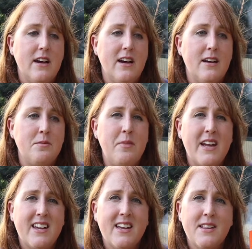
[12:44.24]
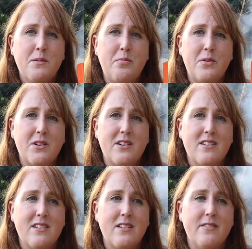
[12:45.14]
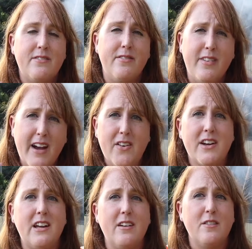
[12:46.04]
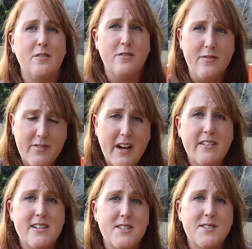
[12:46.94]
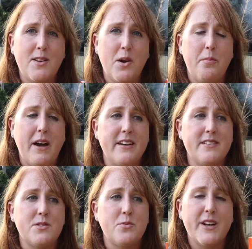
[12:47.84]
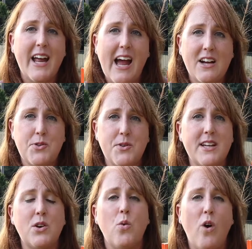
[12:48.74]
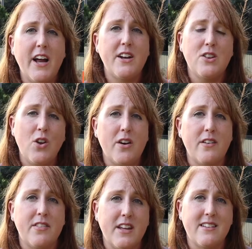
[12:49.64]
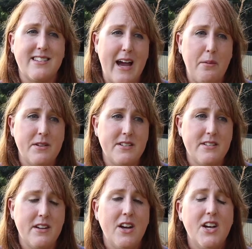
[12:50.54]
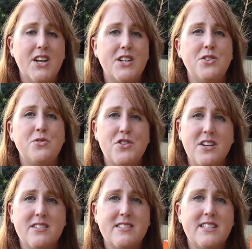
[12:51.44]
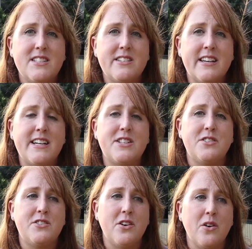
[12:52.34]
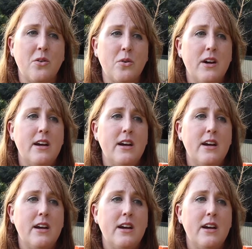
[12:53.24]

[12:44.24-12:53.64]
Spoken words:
making the book very, very slow paced when actually quite a lot of things happened. You just didn't need to know